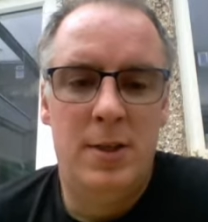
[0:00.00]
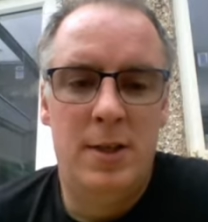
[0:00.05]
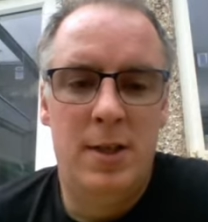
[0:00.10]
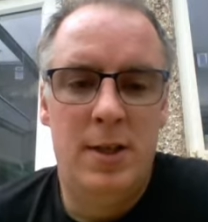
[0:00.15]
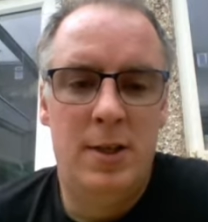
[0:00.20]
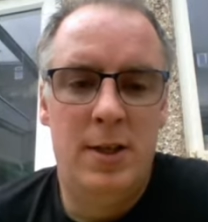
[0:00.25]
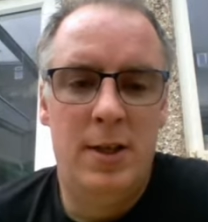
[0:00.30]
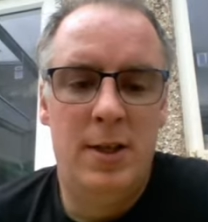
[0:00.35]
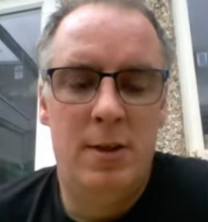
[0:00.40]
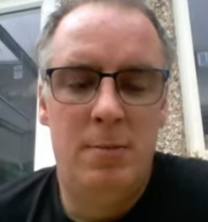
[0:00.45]

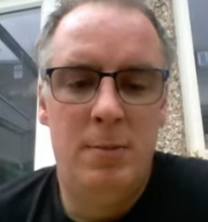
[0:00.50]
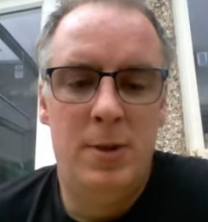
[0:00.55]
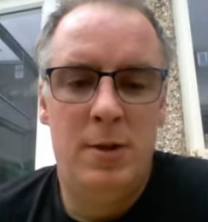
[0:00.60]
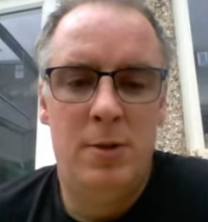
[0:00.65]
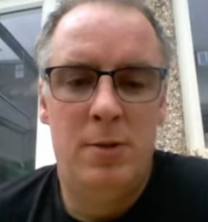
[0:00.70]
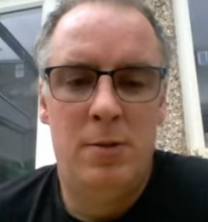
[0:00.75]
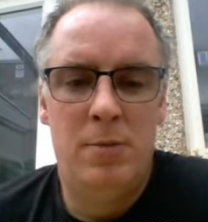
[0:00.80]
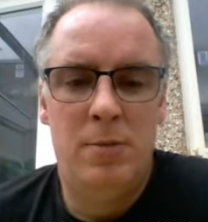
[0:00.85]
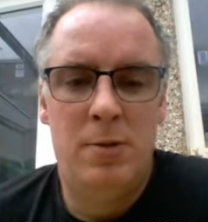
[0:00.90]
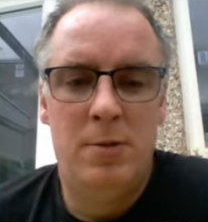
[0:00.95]
just stuck it in the
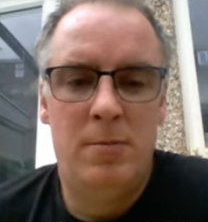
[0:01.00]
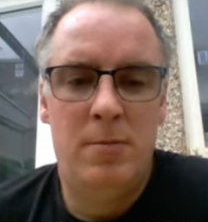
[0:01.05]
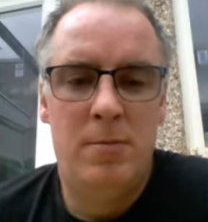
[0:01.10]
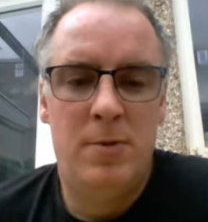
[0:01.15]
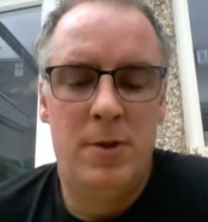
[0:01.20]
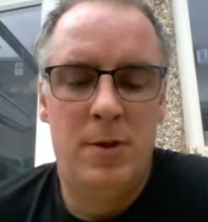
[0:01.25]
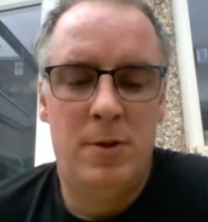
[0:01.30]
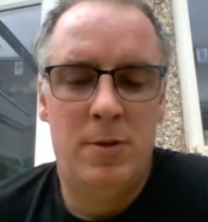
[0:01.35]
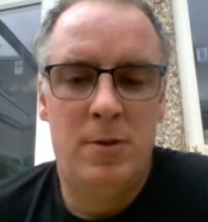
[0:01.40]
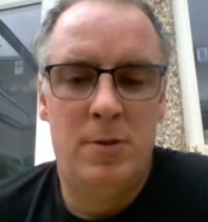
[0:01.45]
middle
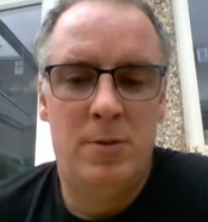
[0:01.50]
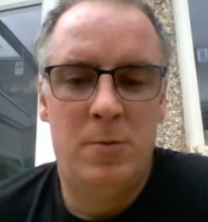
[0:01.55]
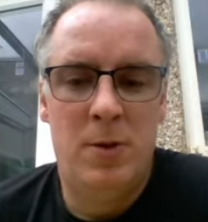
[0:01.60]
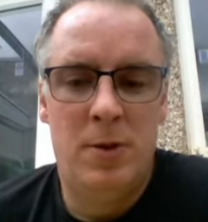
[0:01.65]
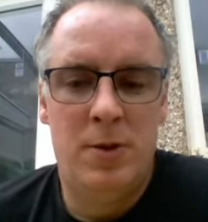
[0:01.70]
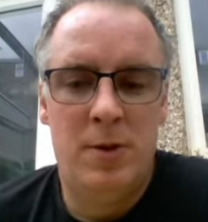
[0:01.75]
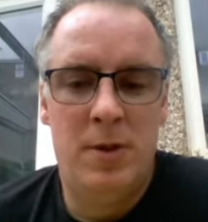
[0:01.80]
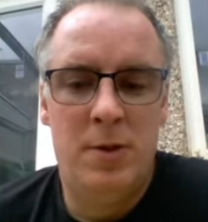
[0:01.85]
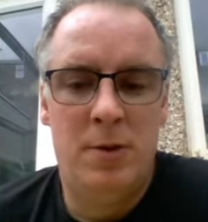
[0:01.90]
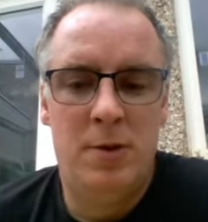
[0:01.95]
till I
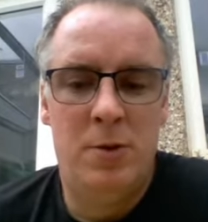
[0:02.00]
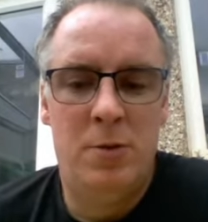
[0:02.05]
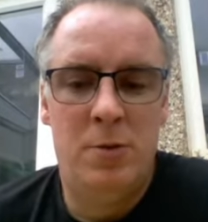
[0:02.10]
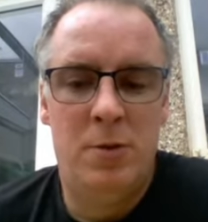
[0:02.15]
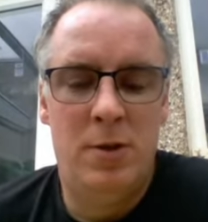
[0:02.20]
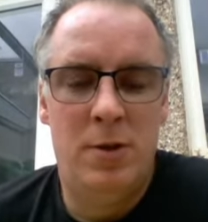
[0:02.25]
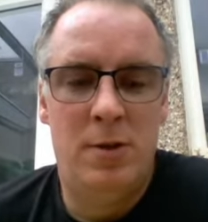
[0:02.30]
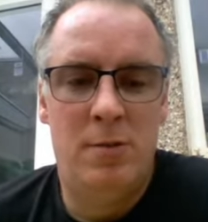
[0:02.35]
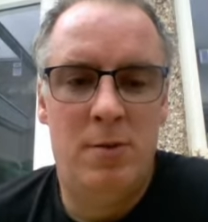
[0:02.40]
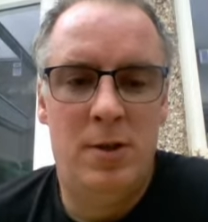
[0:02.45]
got the one that I
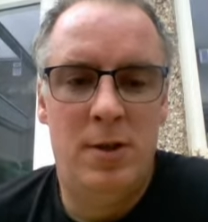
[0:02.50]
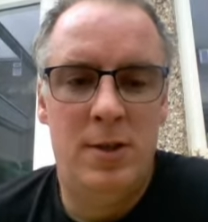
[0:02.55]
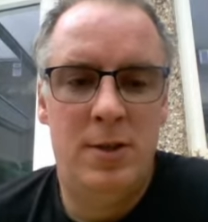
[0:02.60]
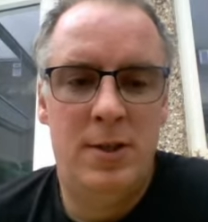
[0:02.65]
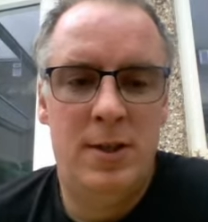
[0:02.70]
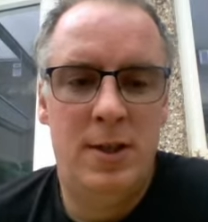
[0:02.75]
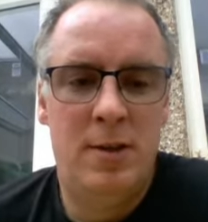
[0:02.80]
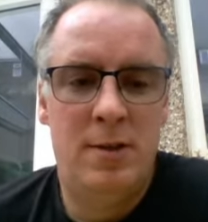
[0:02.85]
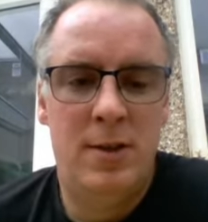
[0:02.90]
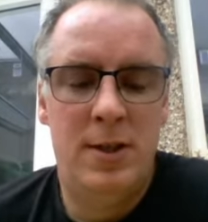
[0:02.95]
thought looked the
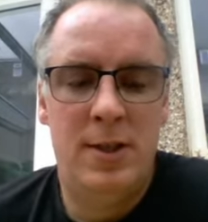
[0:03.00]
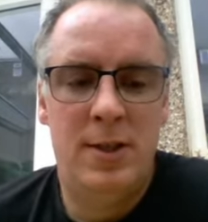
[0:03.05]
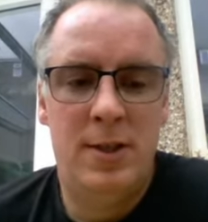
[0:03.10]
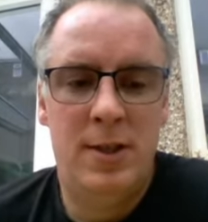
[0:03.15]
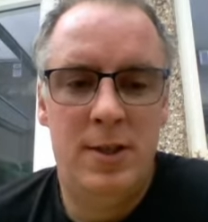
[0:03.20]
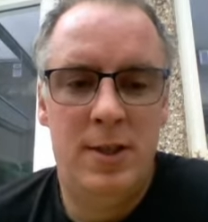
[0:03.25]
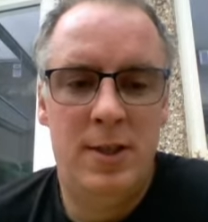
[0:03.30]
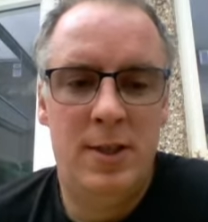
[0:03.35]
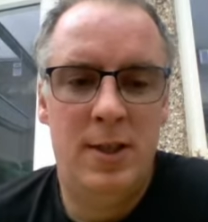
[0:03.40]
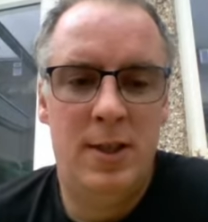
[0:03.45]
right
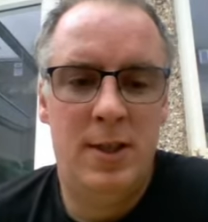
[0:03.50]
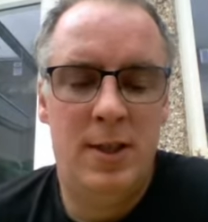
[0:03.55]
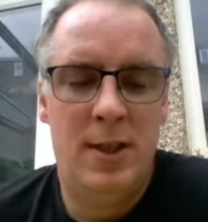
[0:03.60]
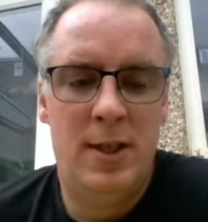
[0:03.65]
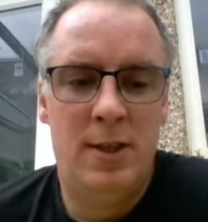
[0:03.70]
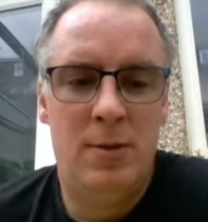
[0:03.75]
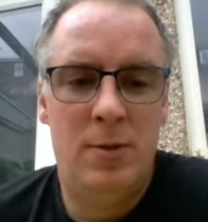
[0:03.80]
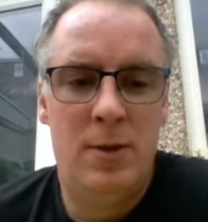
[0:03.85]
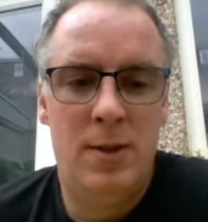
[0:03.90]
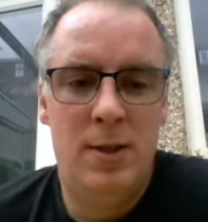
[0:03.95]
size, stuck
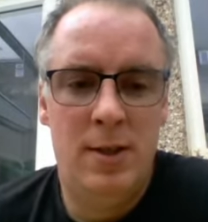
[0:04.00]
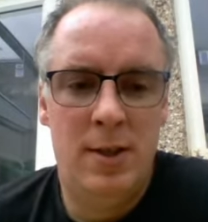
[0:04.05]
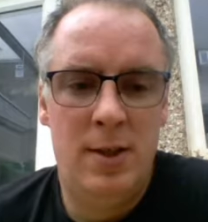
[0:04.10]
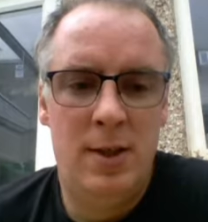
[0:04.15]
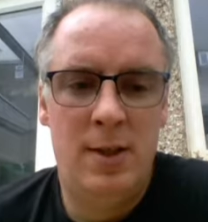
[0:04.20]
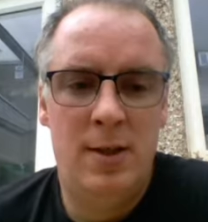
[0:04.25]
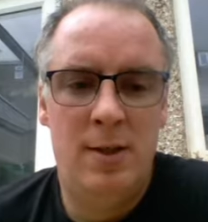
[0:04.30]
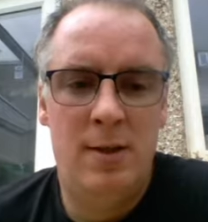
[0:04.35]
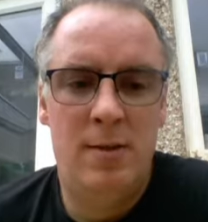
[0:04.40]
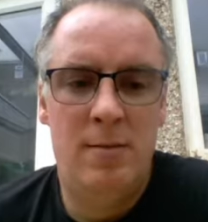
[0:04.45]
it down,
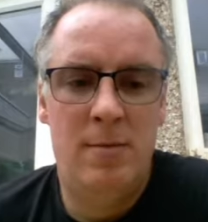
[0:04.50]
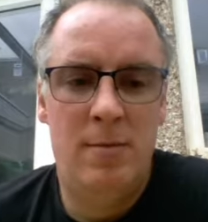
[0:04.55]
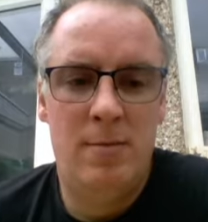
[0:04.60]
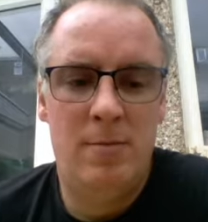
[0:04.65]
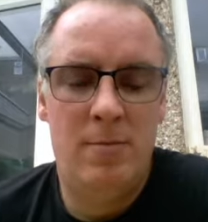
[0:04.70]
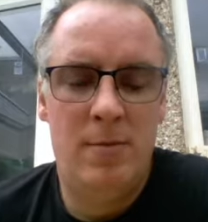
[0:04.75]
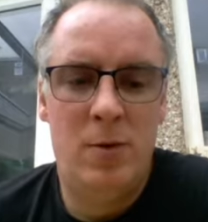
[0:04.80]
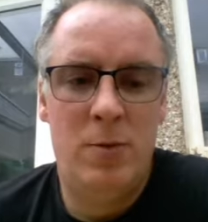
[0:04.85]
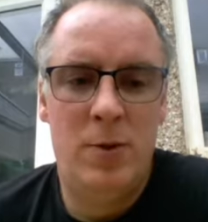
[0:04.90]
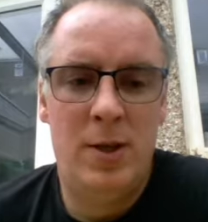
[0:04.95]
and then
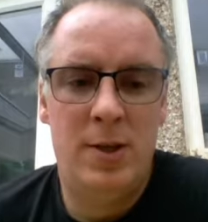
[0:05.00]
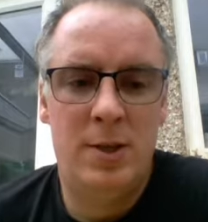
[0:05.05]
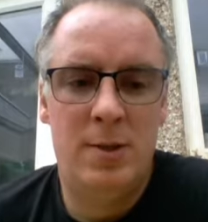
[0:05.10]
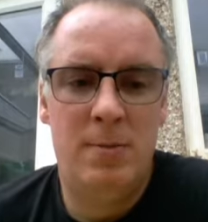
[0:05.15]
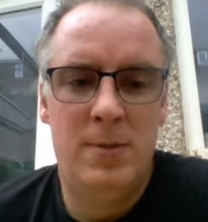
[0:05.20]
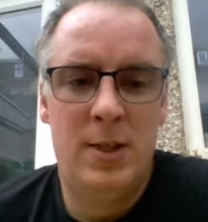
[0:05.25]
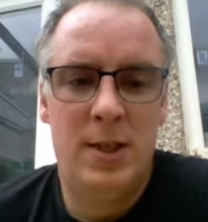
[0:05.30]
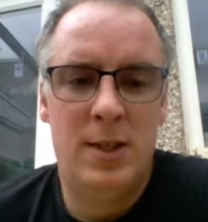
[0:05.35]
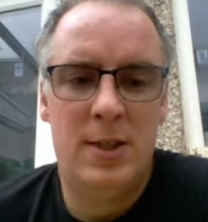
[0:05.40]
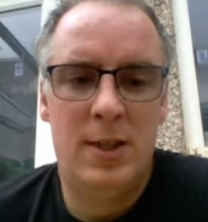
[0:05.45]
rolled
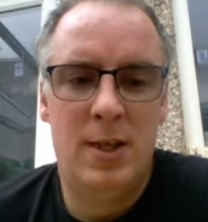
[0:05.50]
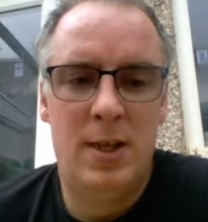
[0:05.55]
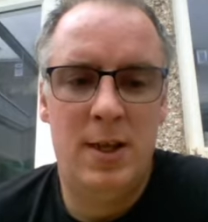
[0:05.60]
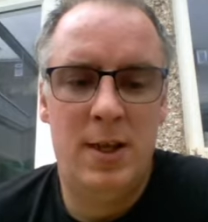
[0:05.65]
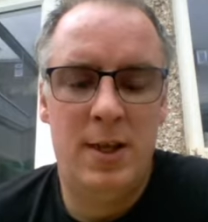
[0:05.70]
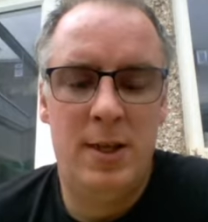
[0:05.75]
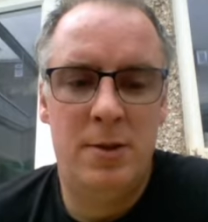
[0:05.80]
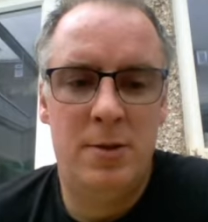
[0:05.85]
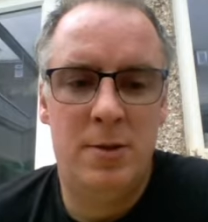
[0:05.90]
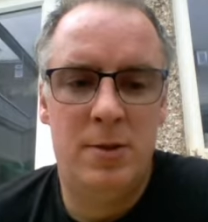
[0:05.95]
out some das
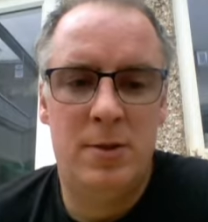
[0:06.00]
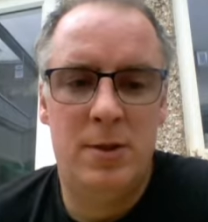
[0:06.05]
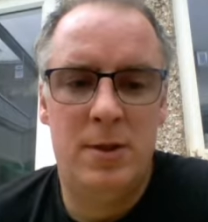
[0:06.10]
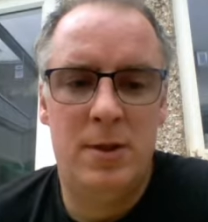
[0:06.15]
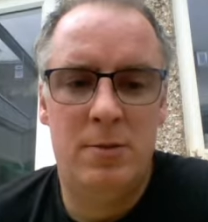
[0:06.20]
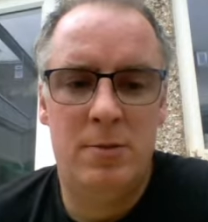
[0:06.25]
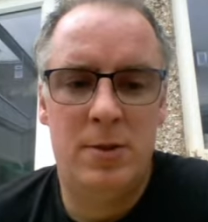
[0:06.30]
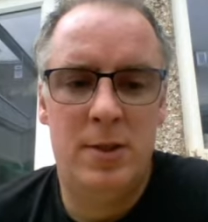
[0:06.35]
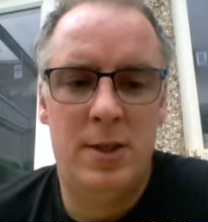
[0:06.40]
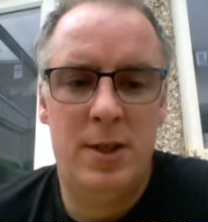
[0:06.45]
clay into a
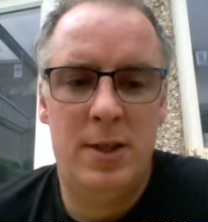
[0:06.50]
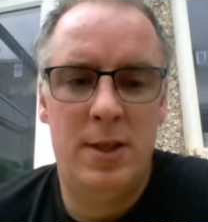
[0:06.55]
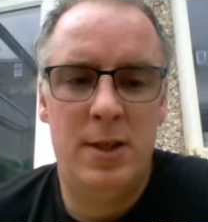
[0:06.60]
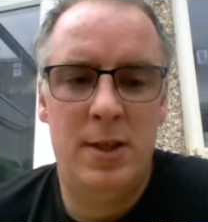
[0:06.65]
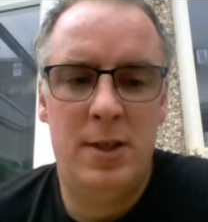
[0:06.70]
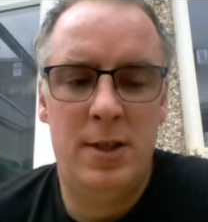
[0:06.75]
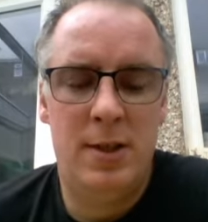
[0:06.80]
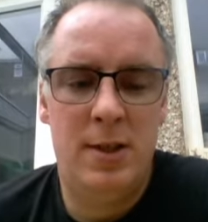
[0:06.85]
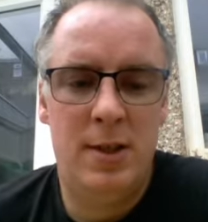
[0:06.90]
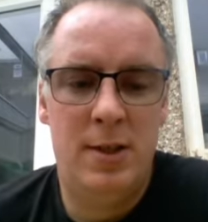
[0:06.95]
nice little
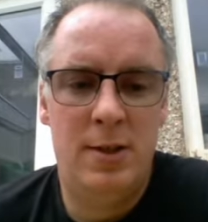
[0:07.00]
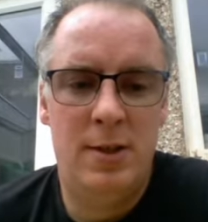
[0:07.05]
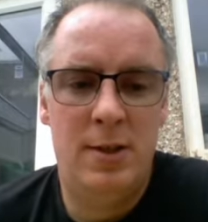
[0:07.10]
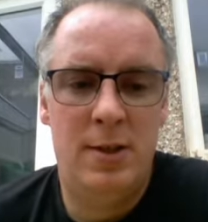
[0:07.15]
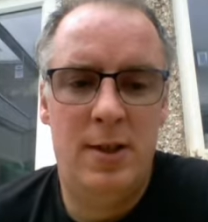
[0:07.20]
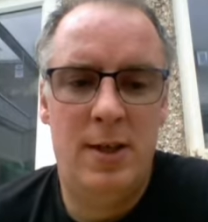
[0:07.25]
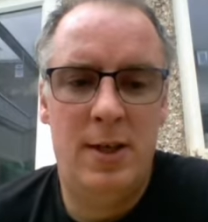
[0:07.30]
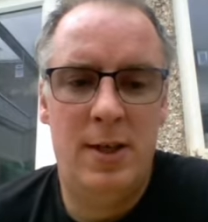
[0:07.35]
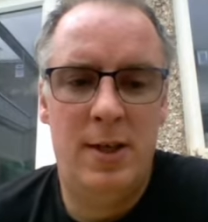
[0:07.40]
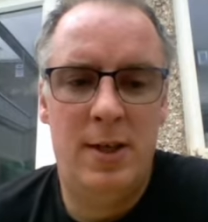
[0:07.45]
snake
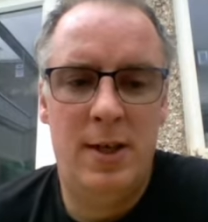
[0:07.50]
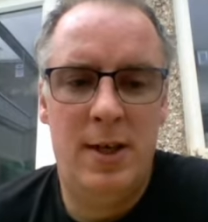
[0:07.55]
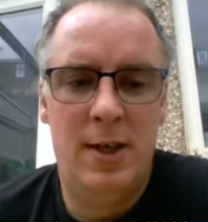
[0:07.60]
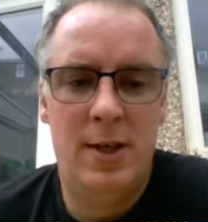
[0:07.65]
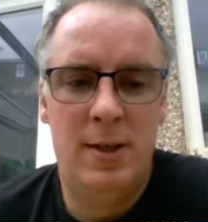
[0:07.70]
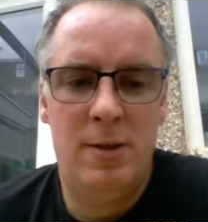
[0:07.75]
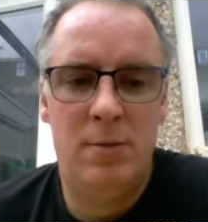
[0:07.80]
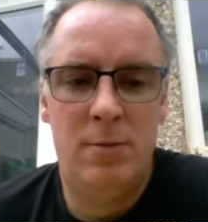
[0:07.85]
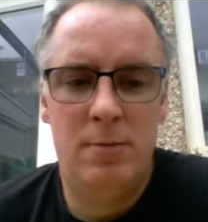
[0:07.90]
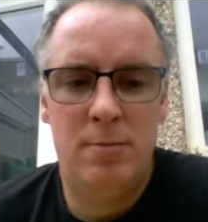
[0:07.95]
and
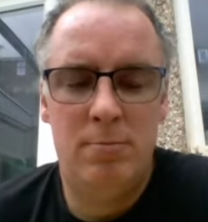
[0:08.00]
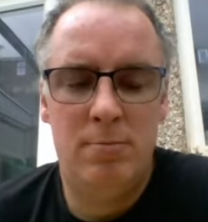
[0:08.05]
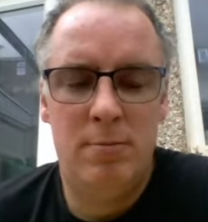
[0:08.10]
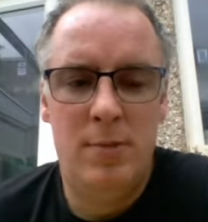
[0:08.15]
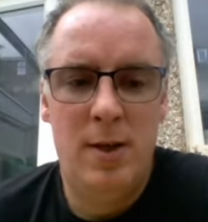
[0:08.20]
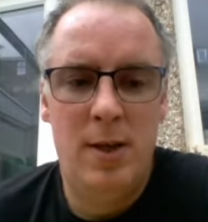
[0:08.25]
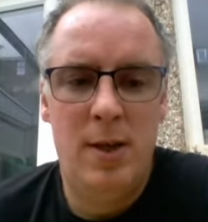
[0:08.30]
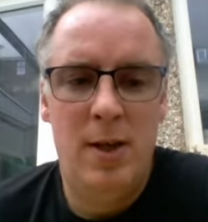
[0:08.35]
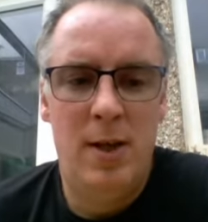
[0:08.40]
layered it out.